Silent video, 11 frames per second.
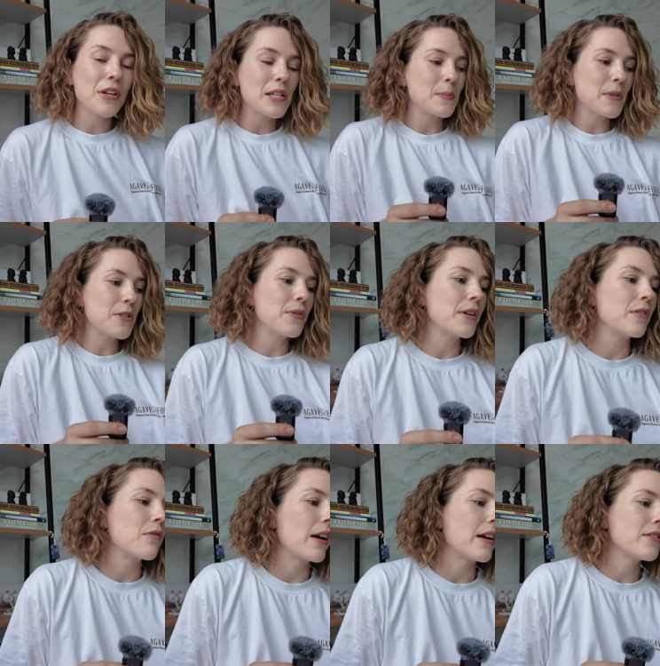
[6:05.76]
brings me to a
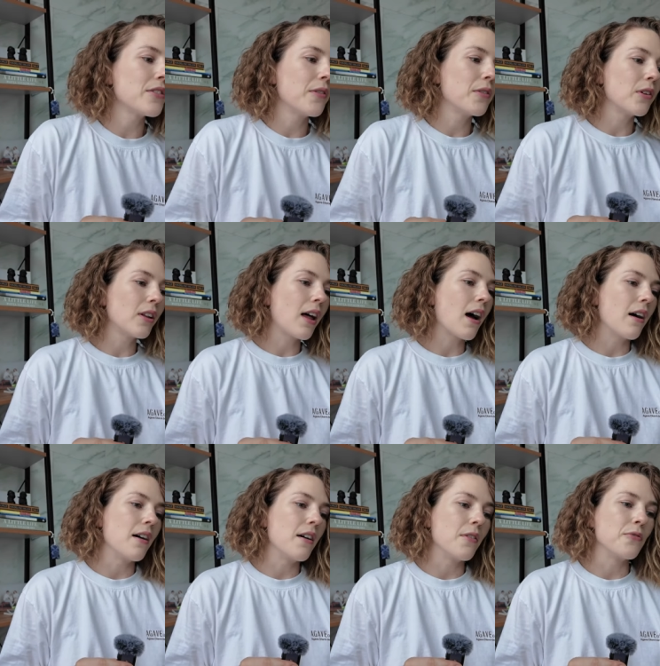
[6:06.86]
grand total
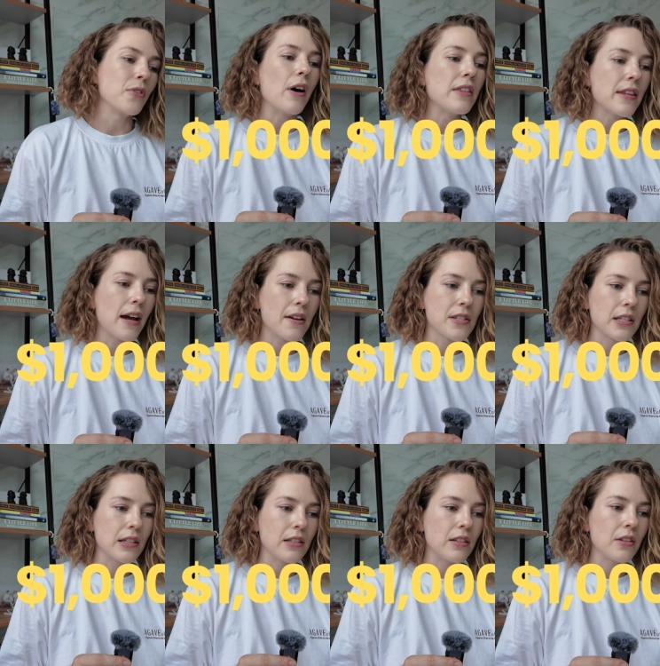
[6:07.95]
of
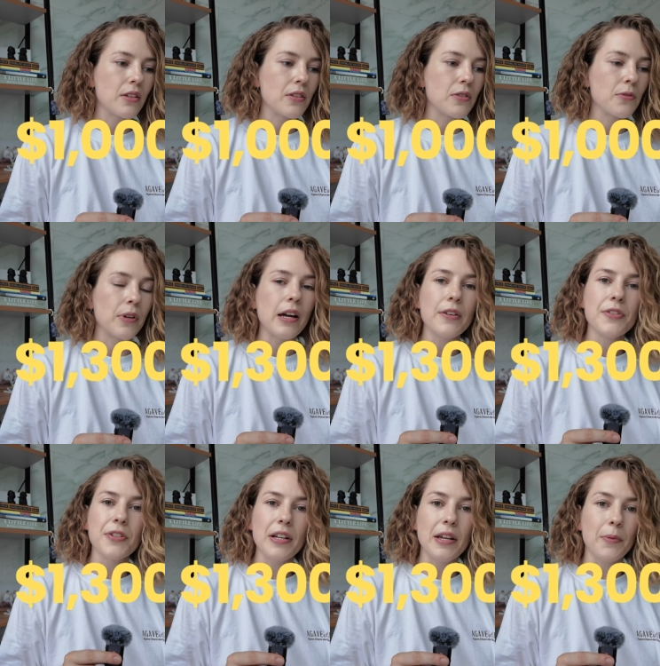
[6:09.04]

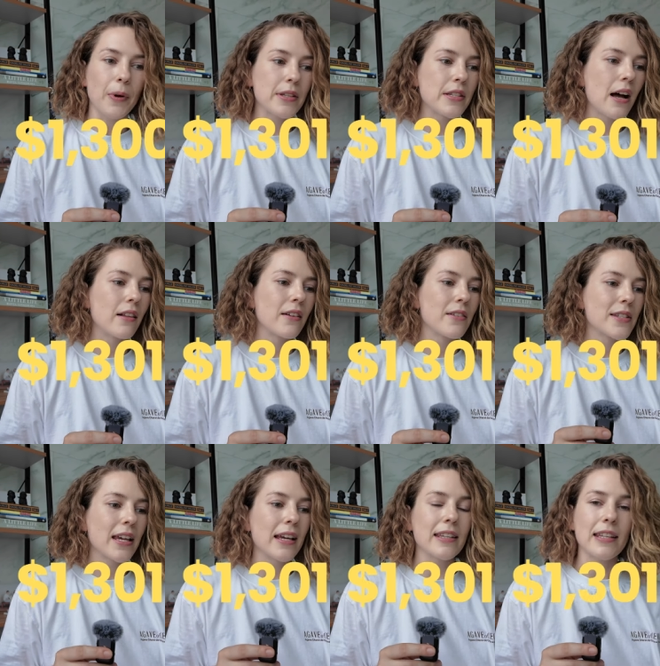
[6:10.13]

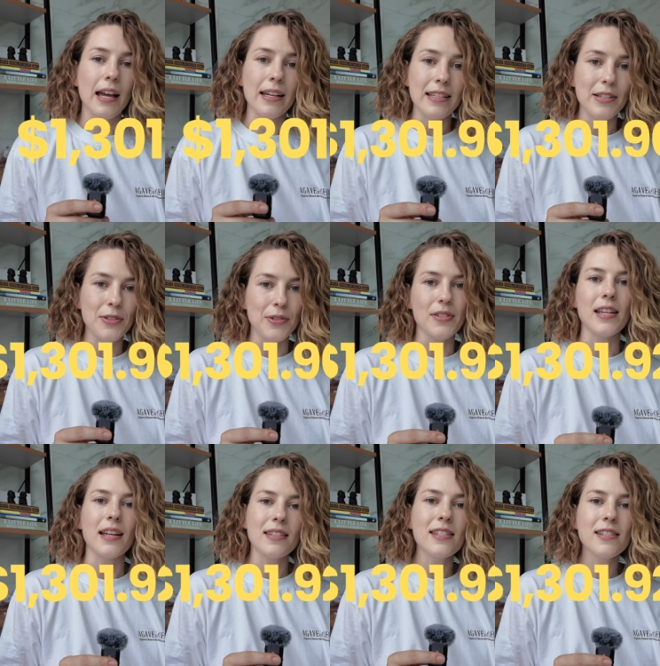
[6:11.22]

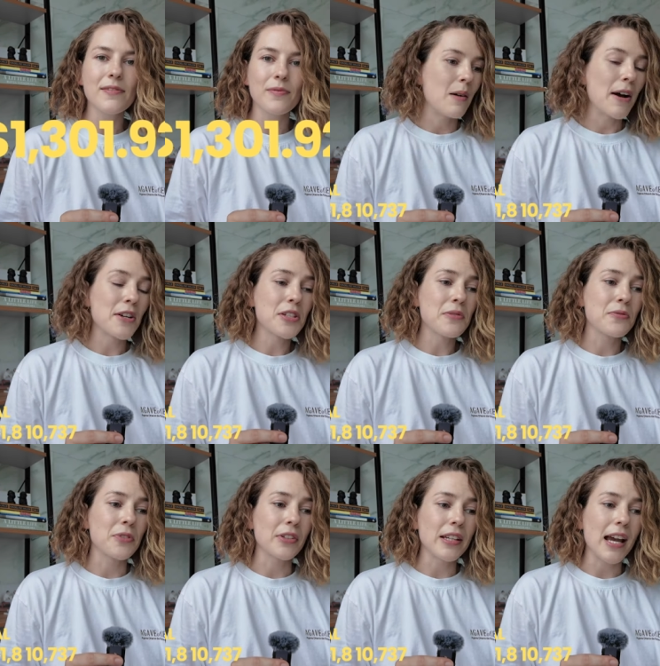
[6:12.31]
$1,301.92. I'm actually
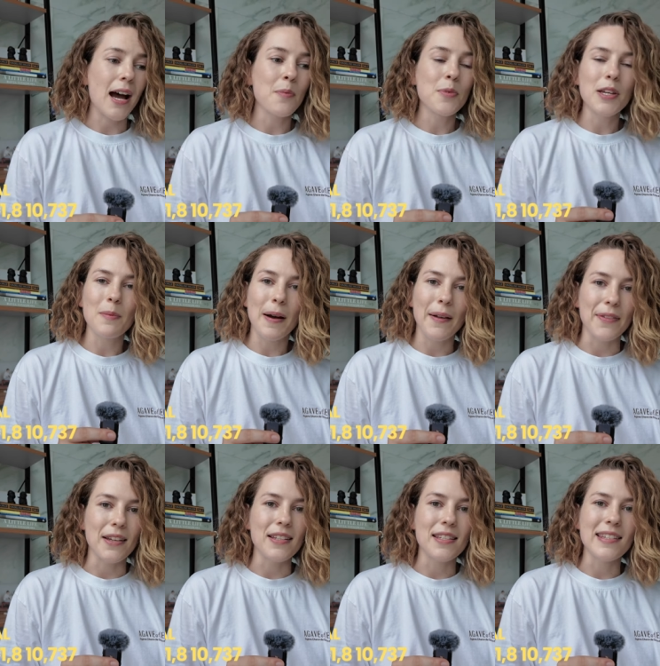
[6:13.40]
really happy about
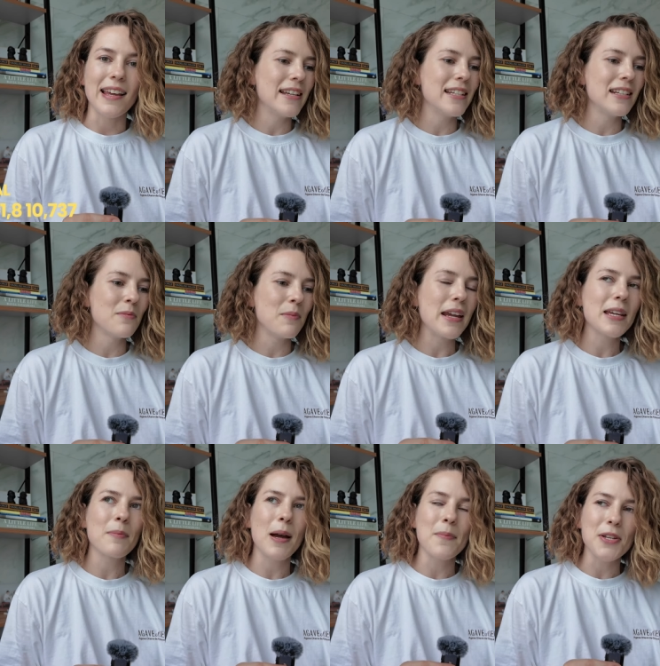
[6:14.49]
this. I didn't make
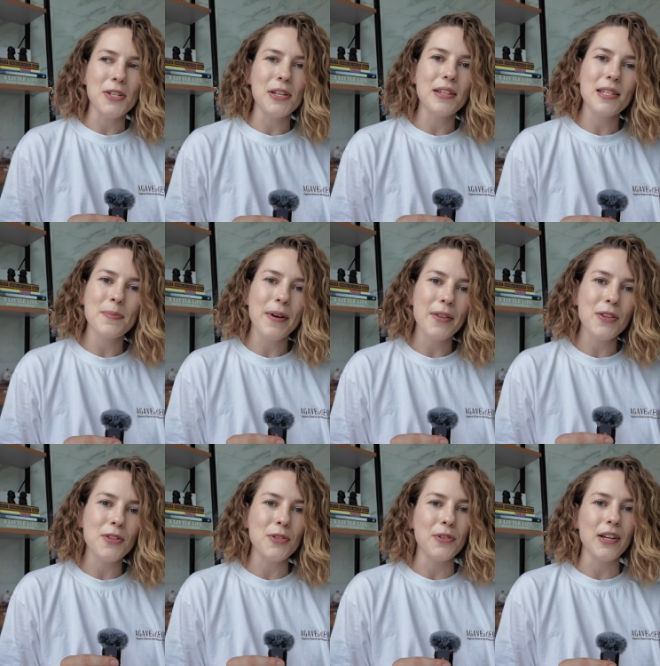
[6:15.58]
it my mission this
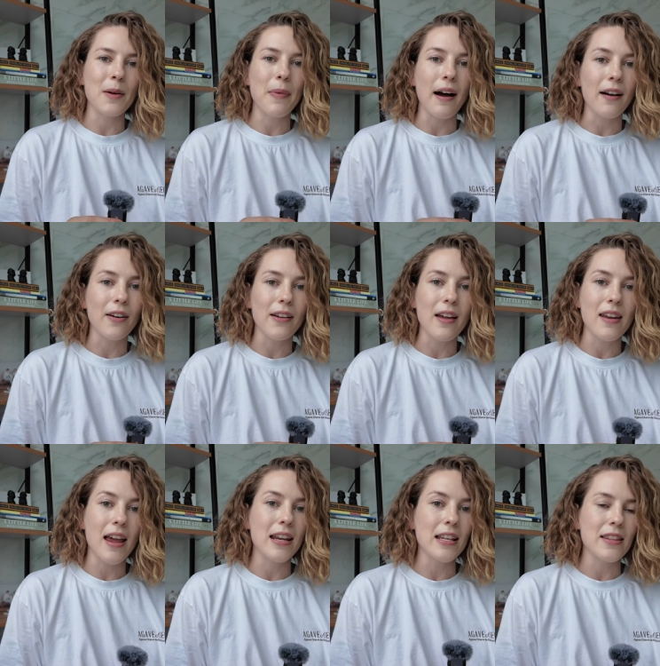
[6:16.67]
month to cut back on
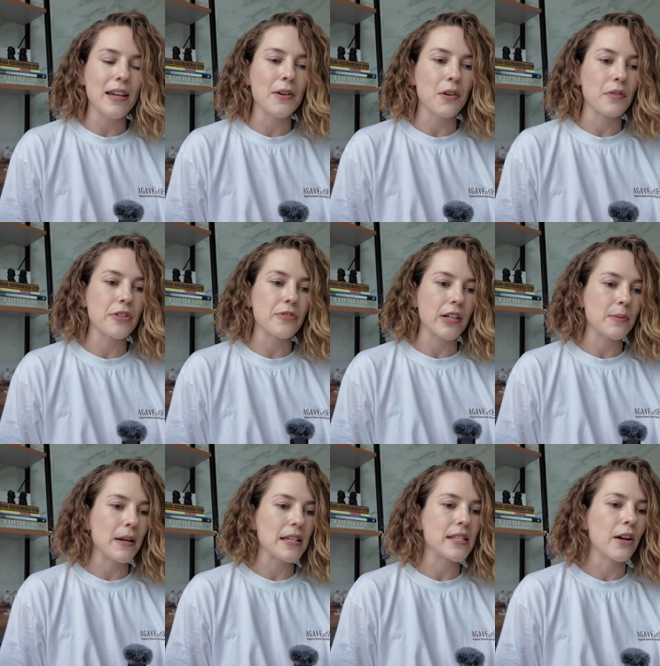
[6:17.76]
anything or restrict
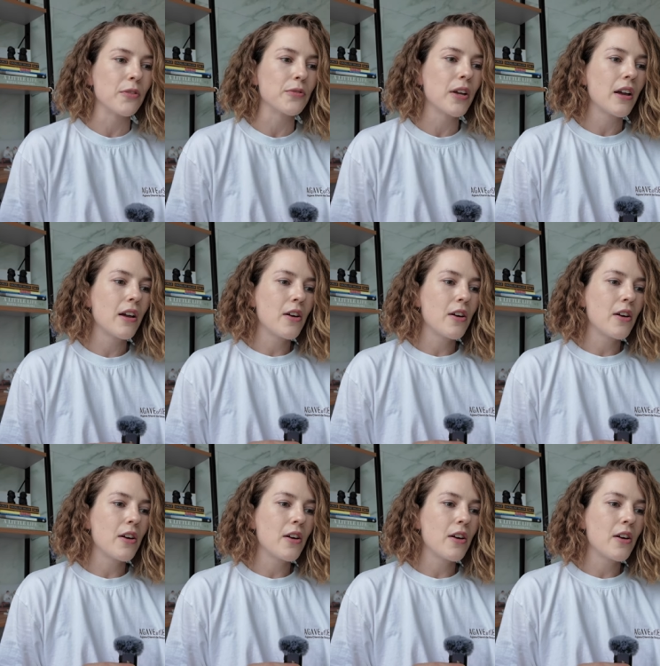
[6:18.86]
myself